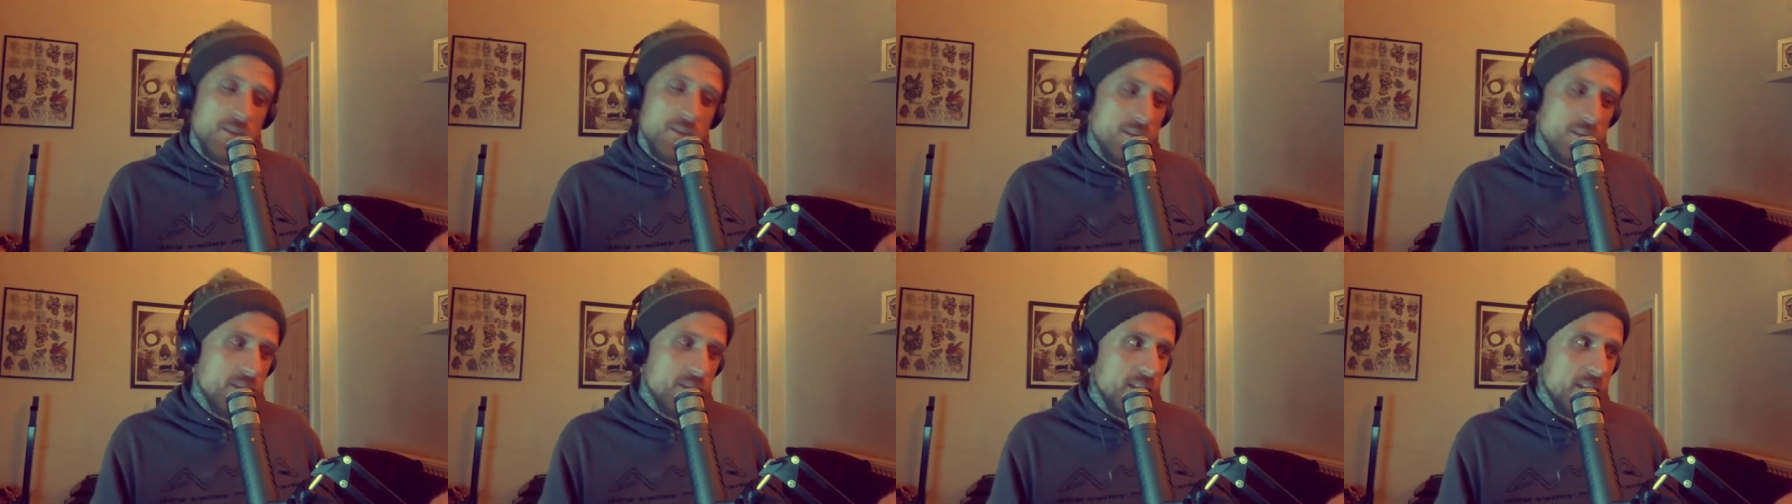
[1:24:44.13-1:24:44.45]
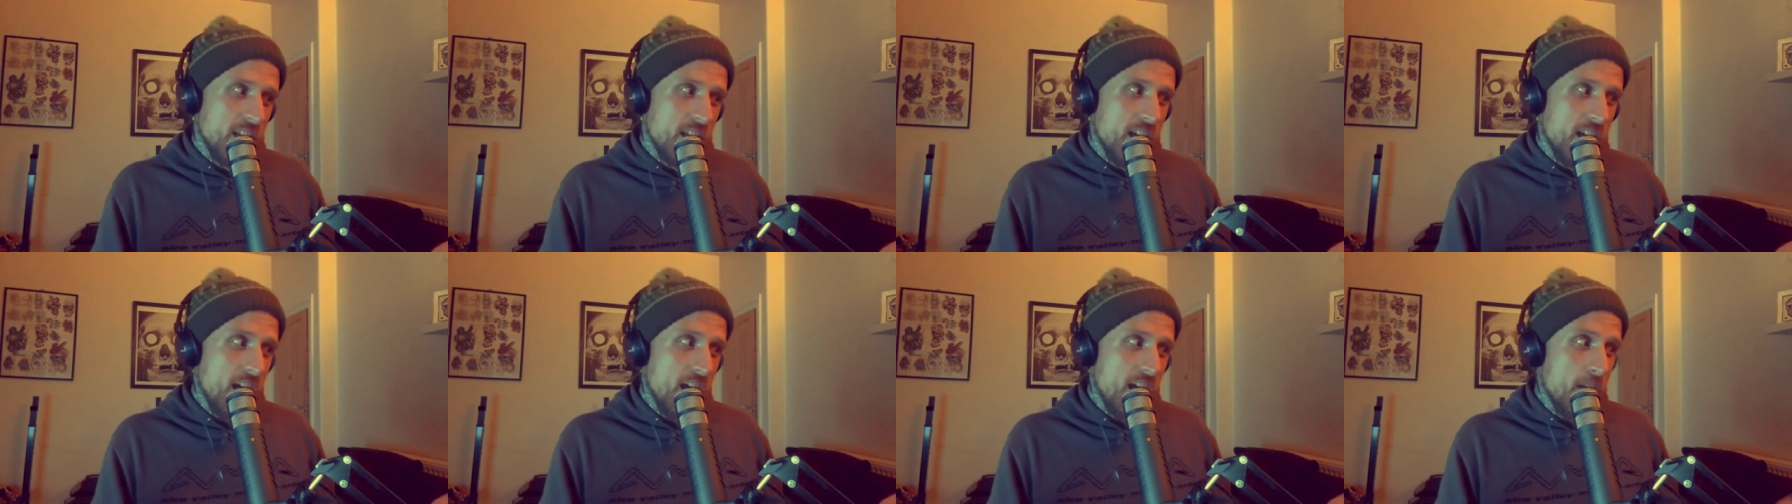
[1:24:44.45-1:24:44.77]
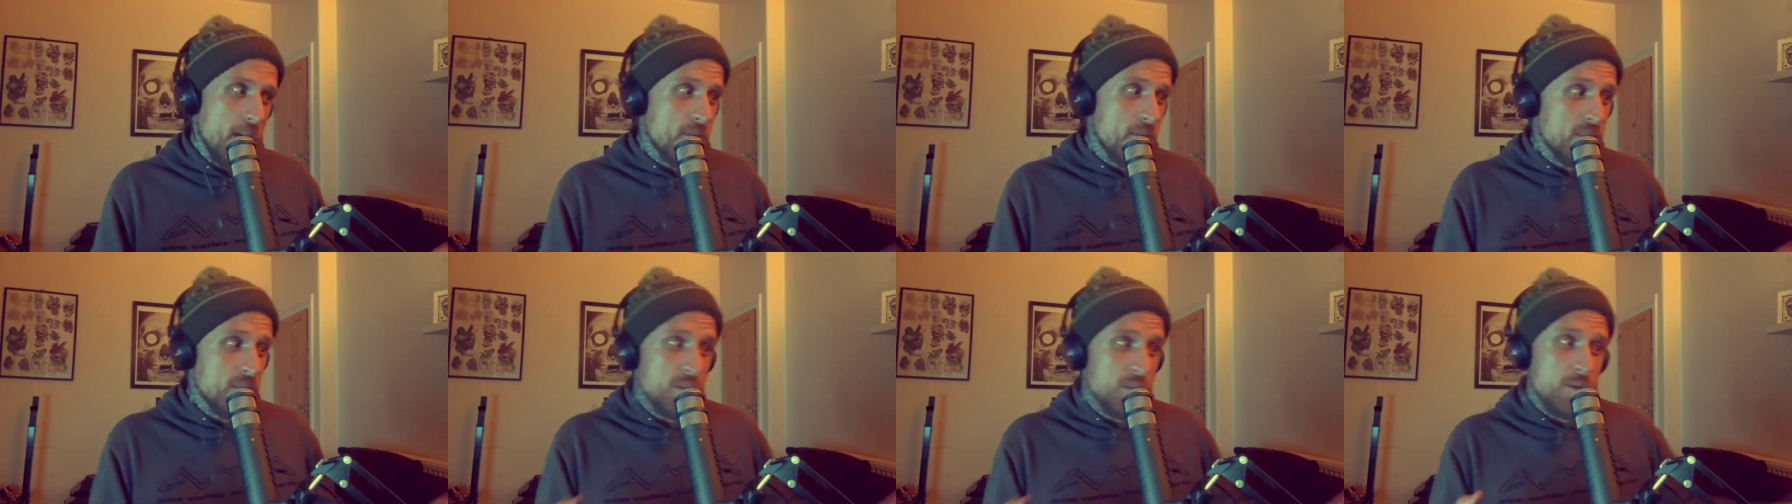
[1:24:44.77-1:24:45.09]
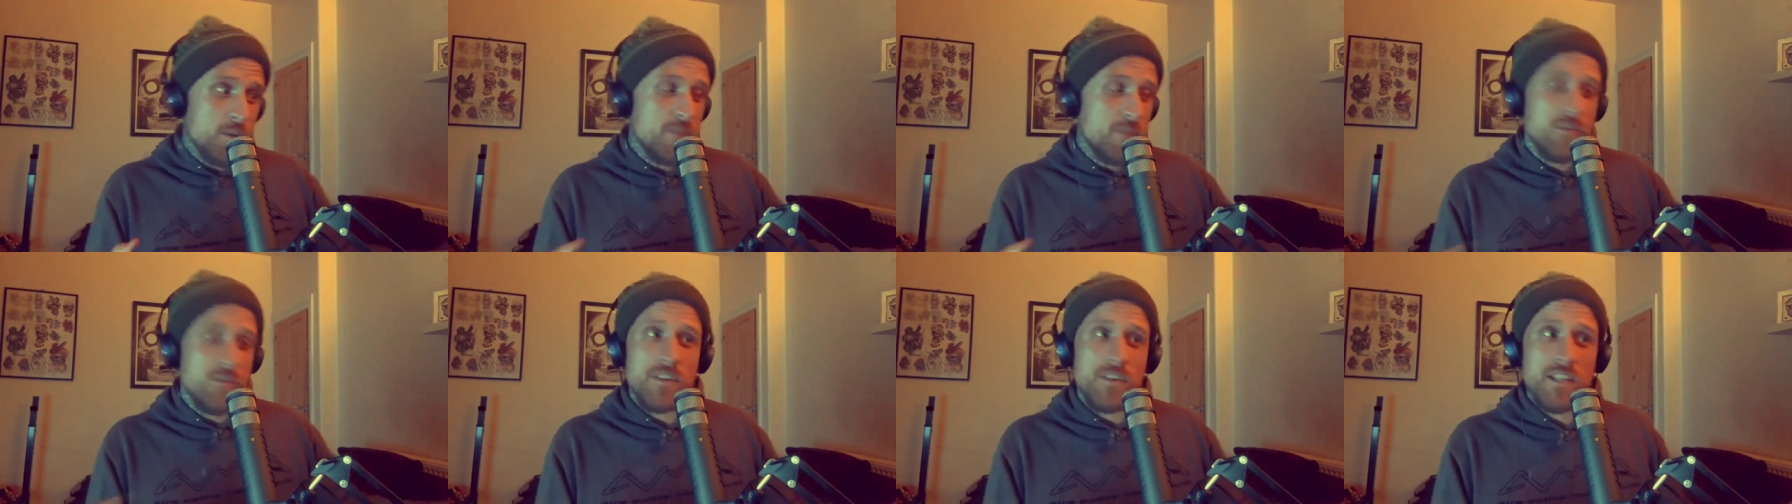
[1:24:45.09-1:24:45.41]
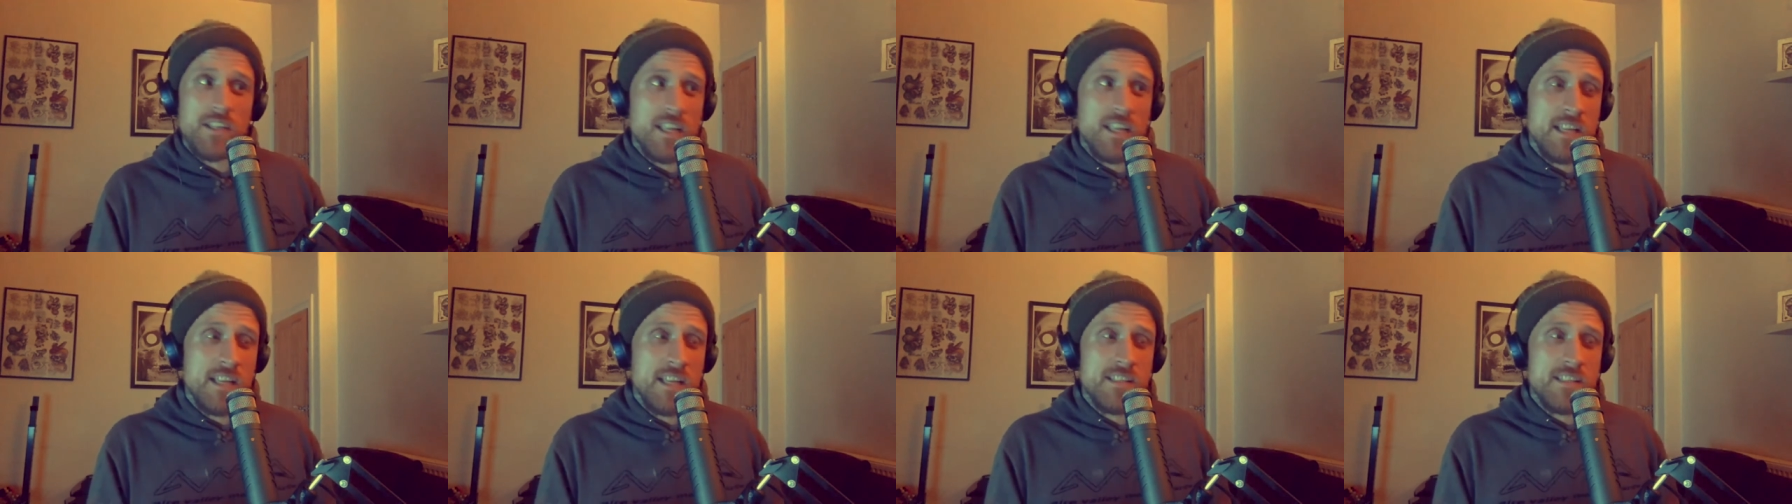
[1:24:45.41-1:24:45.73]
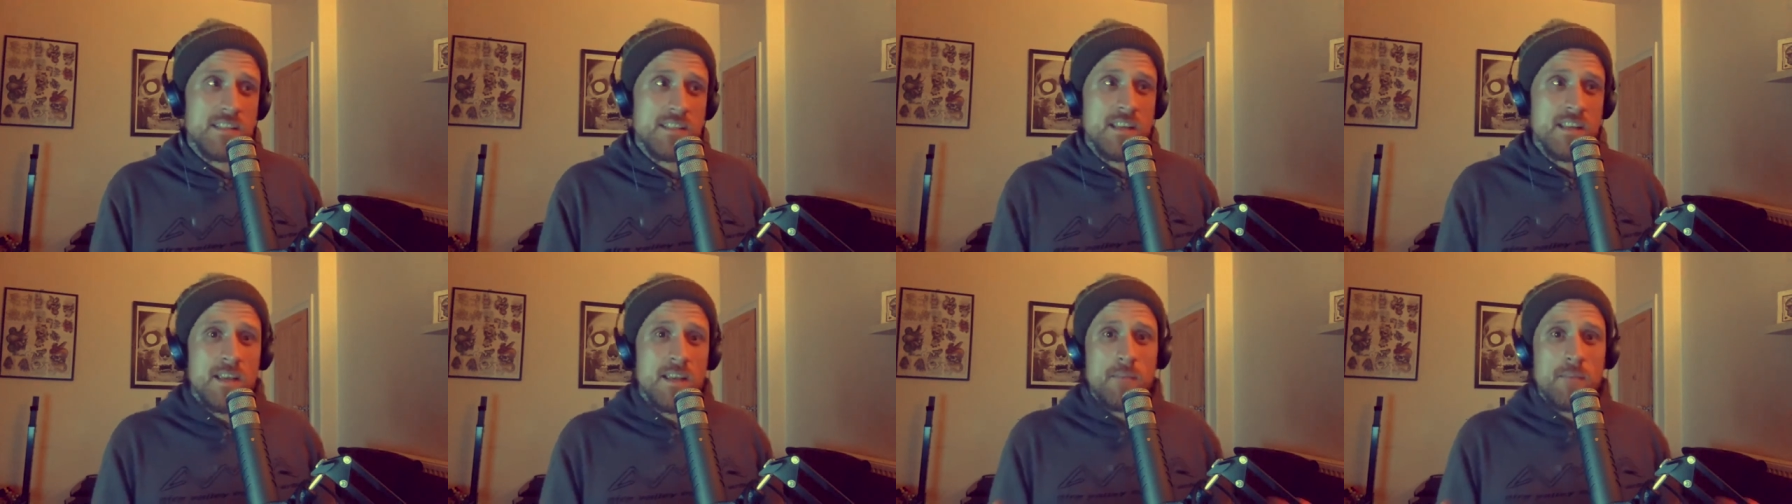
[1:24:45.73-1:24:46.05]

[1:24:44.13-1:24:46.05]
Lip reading: or something, I'm just going to do it in front of the kids,